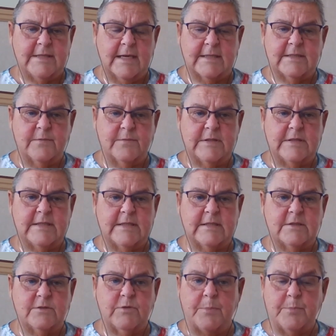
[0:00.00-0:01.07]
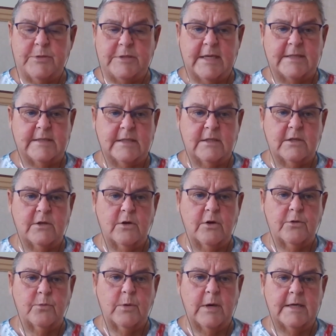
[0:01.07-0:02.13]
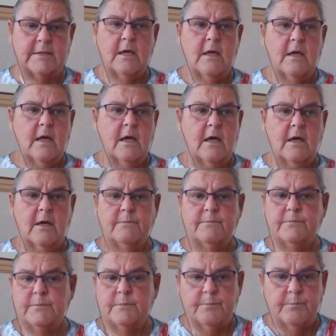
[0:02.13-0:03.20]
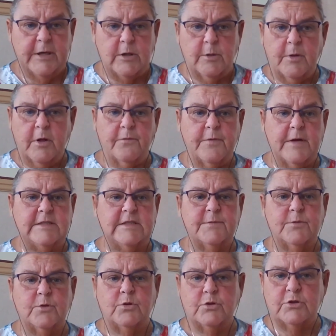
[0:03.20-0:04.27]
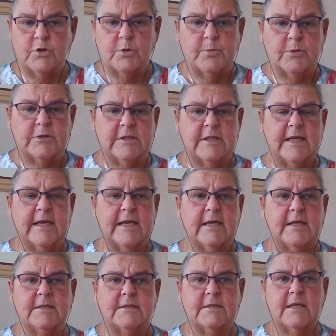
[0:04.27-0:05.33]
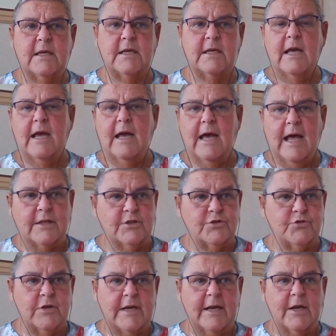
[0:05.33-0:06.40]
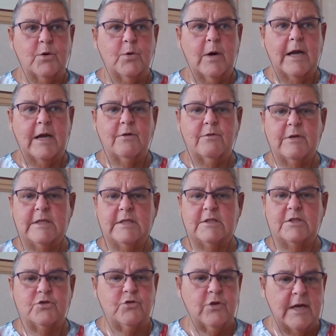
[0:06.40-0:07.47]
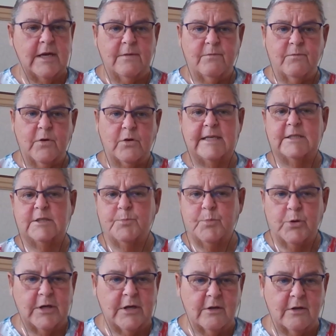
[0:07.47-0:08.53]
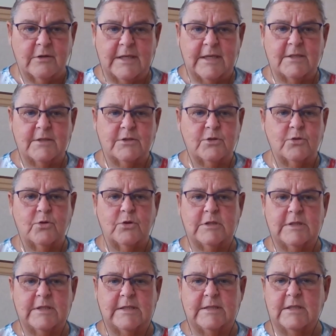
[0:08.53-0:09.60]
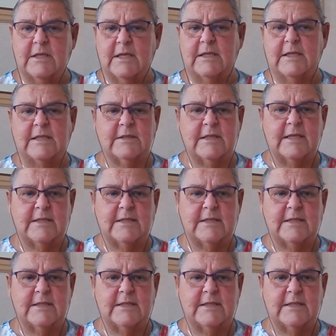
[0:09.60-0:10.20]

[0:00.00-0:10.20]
activities, representing the Northwest, pickleball festivals, doubles leagues, answering enquiries, training volunteers, putting on leaders courses. I